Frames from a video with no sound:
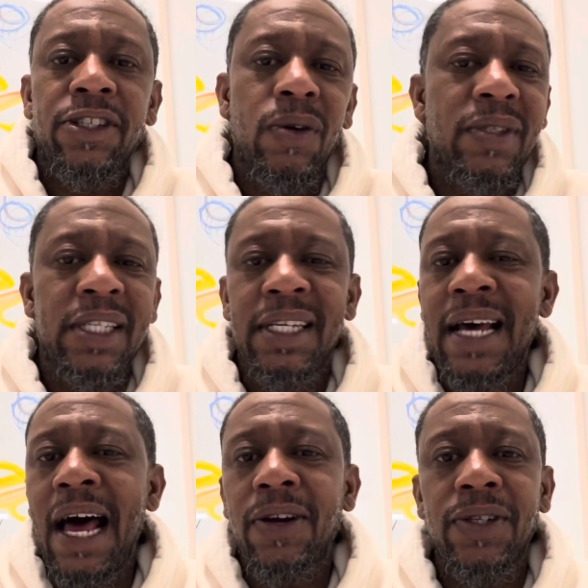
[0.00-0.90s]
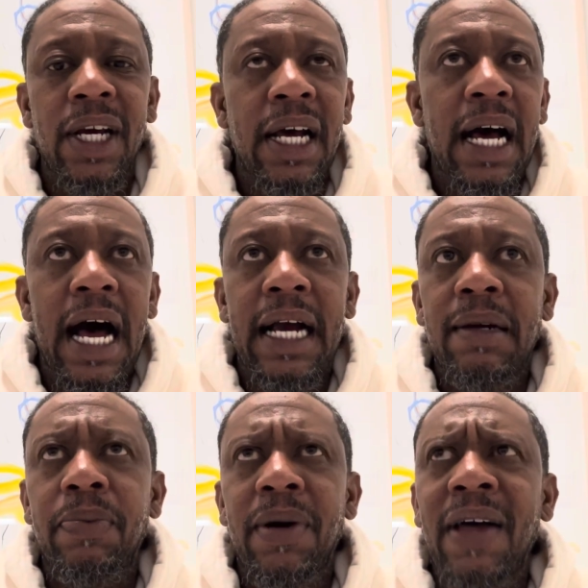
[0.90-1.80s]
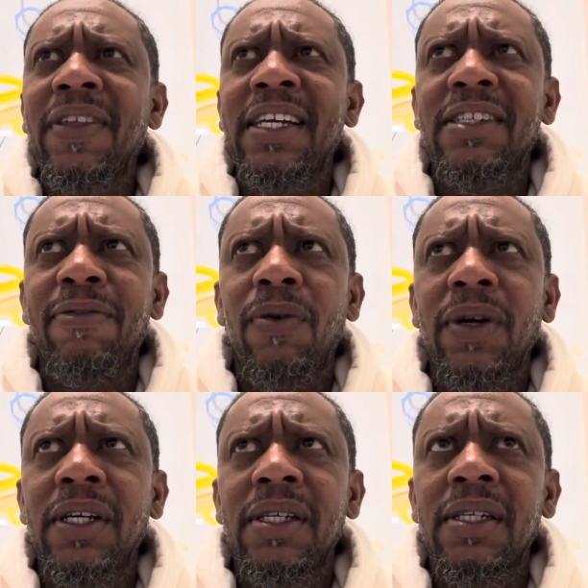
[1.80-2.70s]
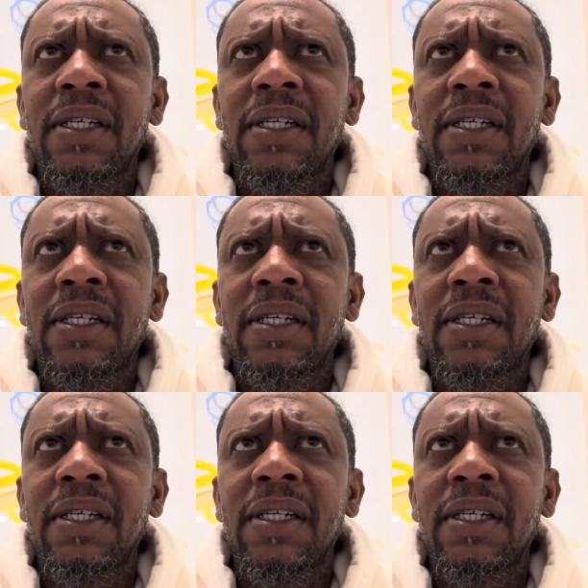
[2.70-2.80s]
So $10 I can put, I think it's 40.